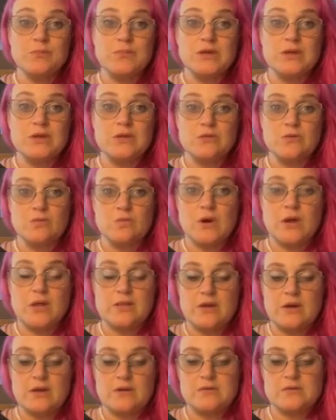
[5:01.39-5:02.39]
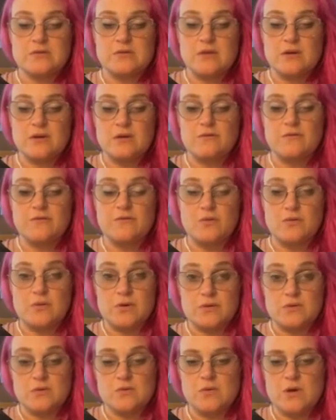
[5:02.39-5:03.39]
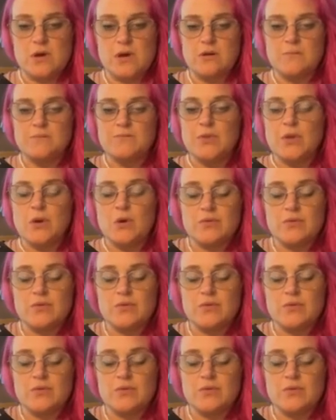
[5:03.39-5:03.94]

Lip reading: be the one that is in our focus, okay?